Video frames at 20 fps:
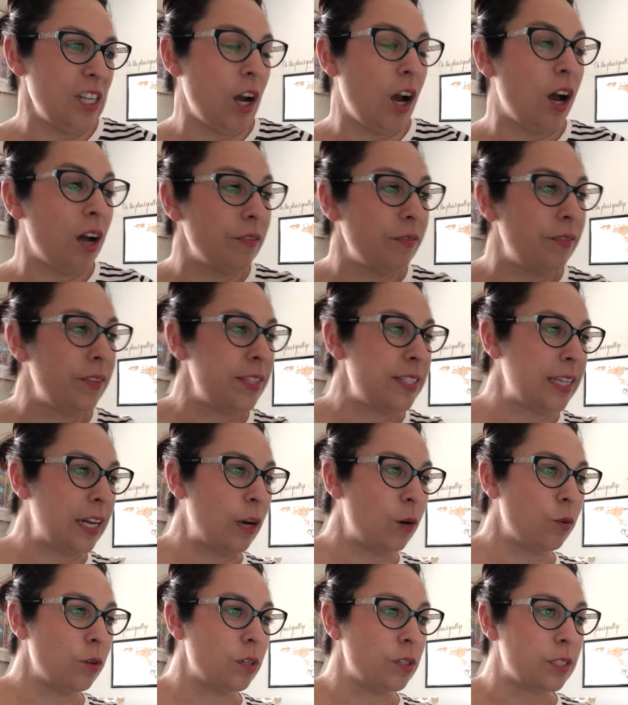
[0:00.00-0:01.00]
Office
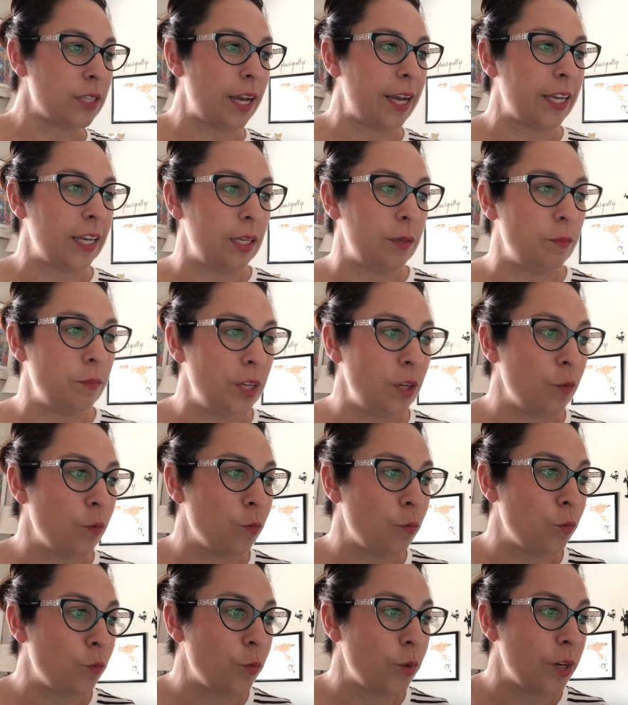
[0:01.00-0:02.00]
hours, I can be
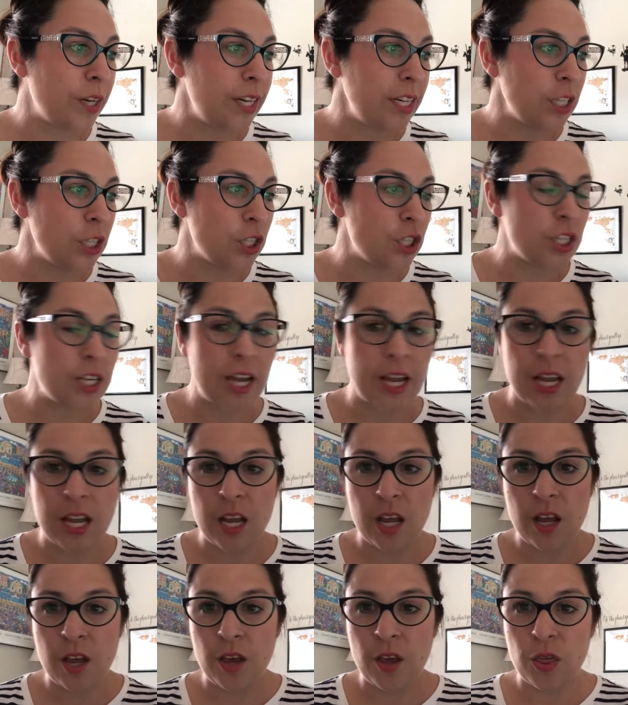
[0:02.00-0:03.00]
reached
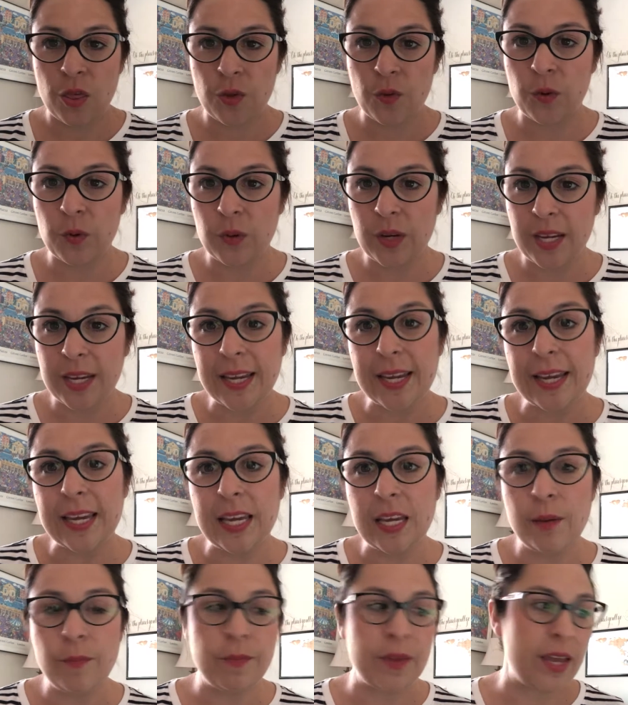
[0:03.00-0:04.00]
through
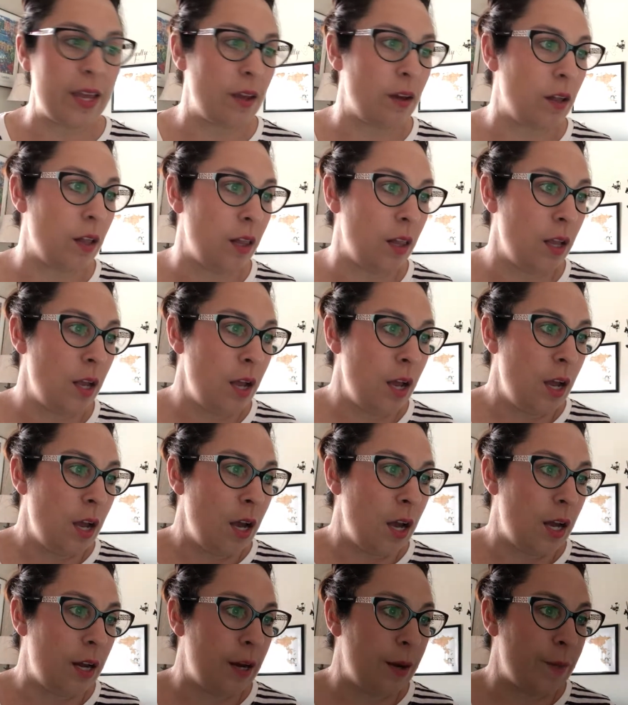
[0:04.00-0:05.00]
email.
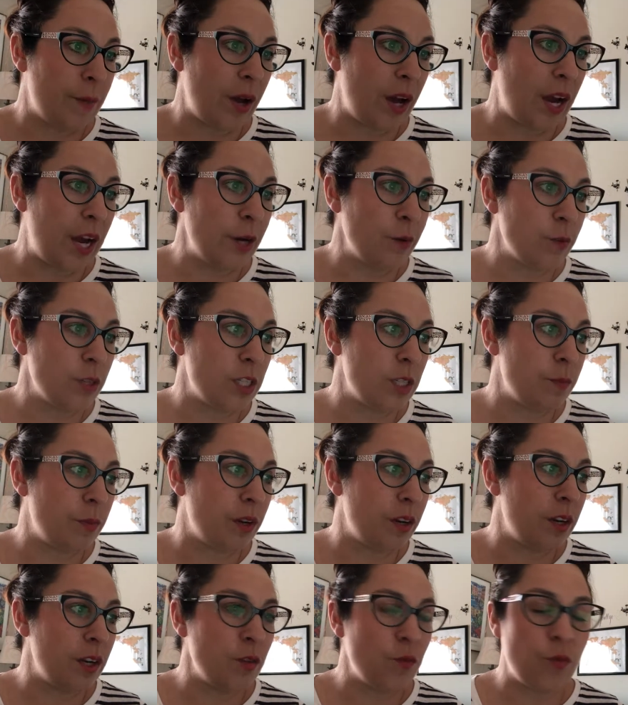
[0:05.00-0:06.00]
I
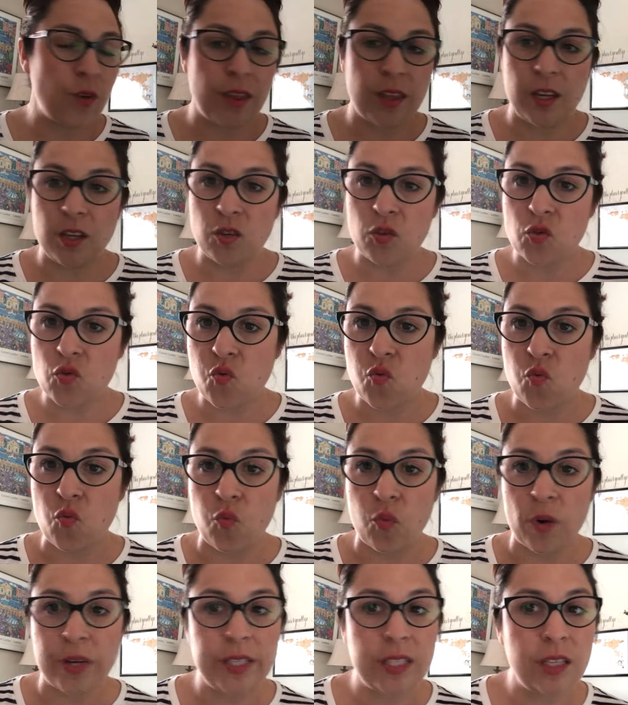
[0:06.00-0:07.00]
respond within
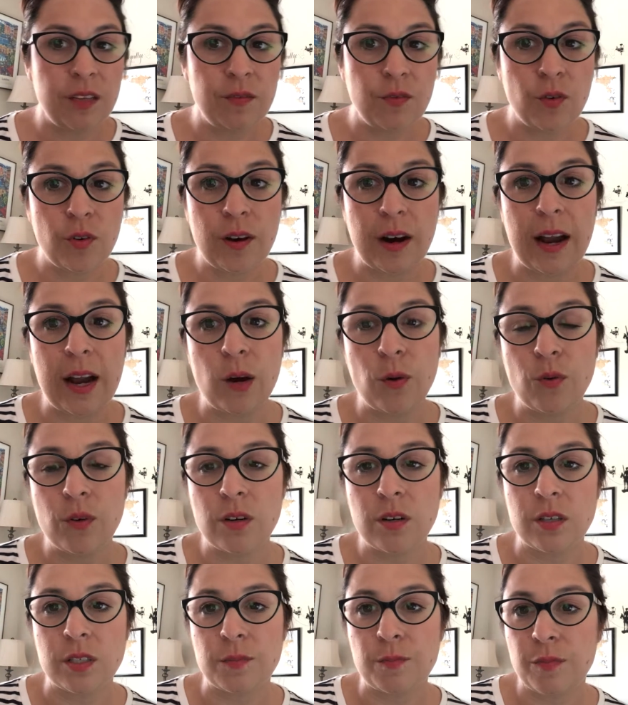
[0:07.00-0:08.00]
24
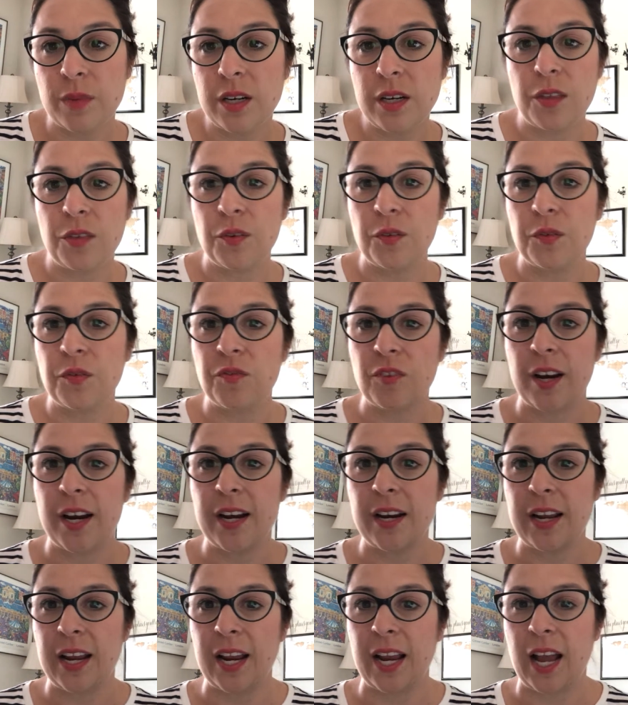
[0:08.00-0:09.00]
hours, Monday through
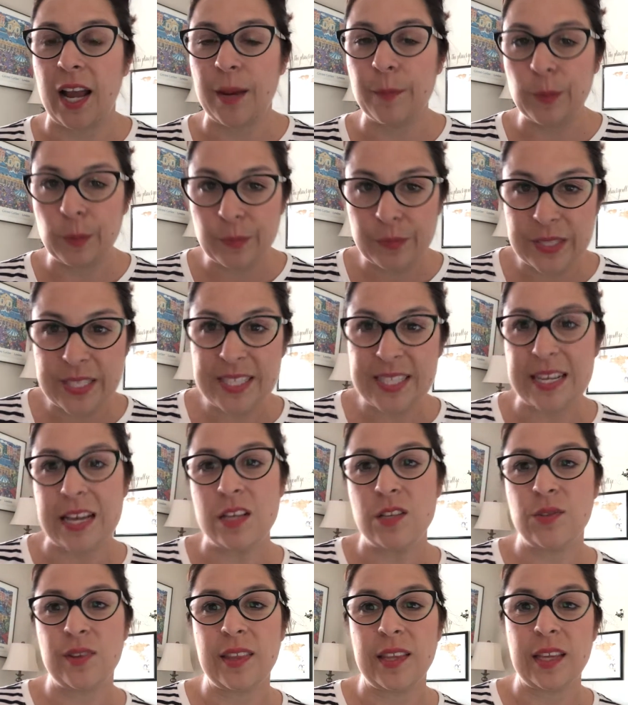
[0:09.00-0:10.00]
Friday. I'm
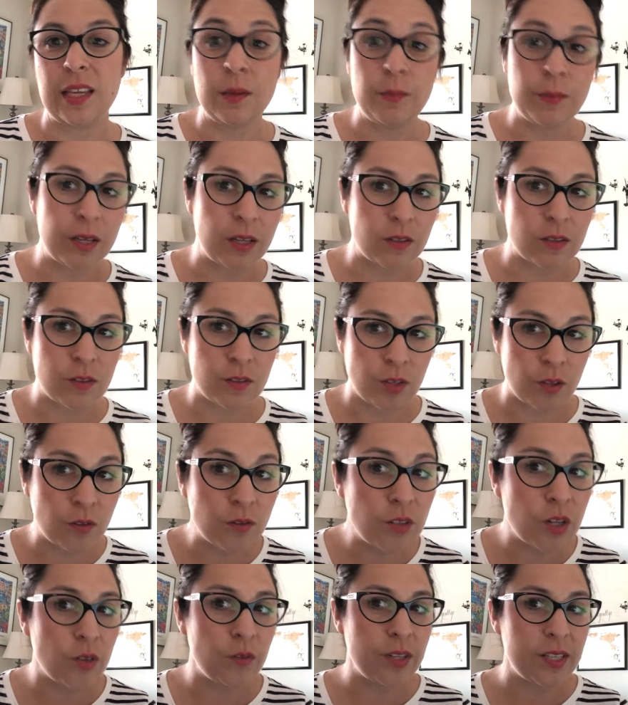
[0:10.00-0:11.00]
obsessed with email. So you'll
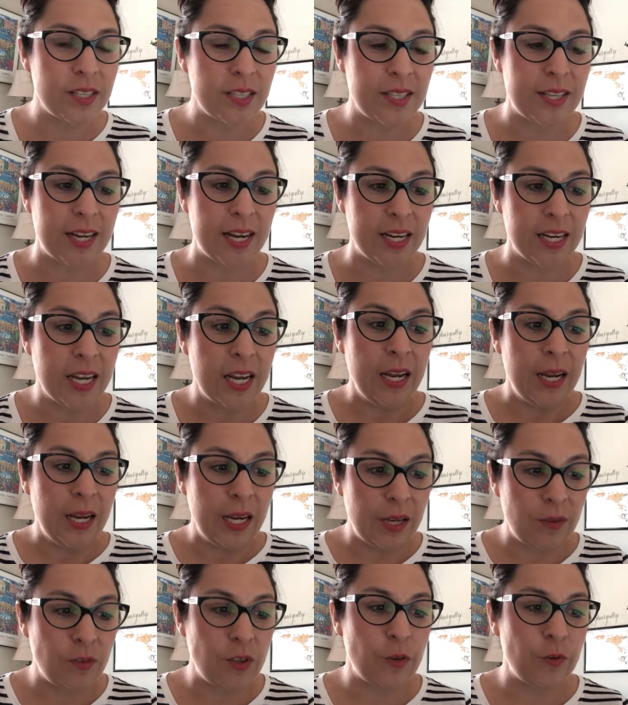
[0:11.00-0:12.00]
notice that
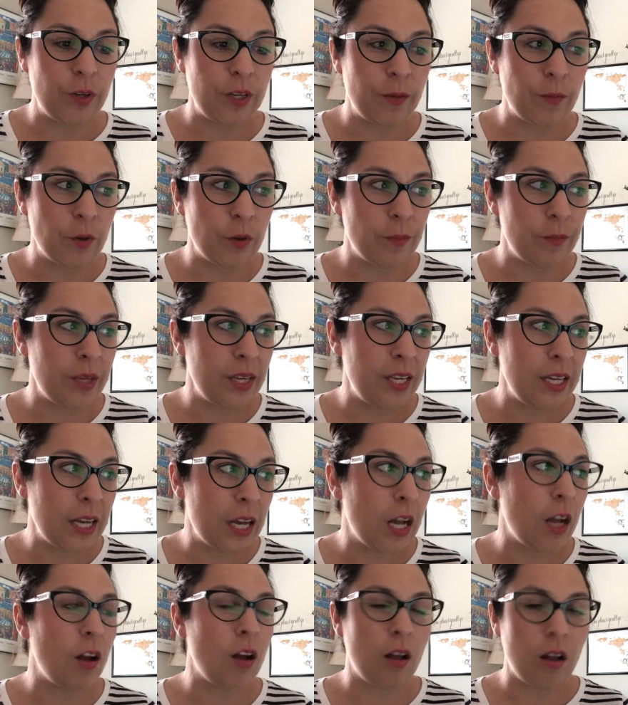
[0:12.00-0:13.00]
if you email me,
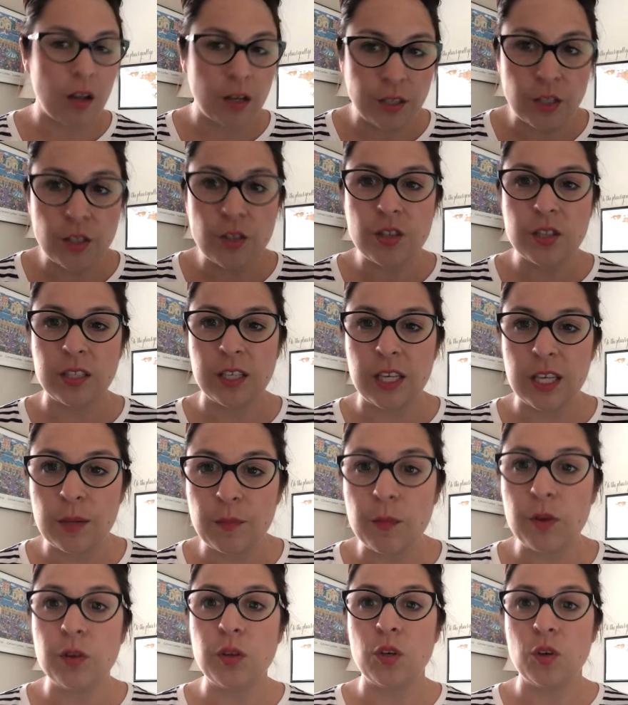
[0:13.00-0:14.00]
I'll usually
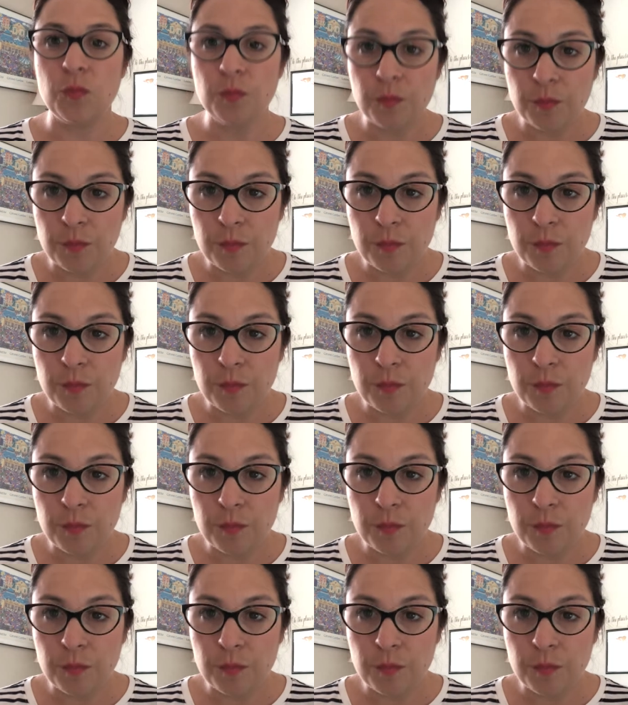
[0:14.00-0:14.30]
email you